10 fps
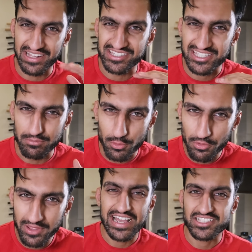and
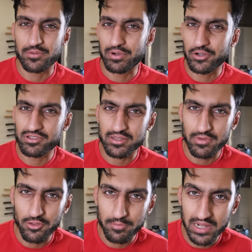smooth as compared to some
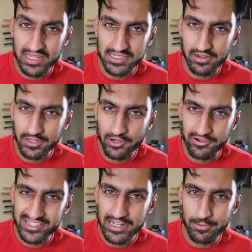other Pakistani
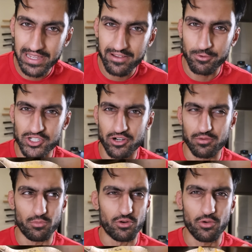curries that we have, which are
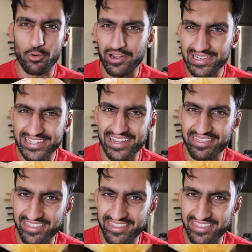more oily and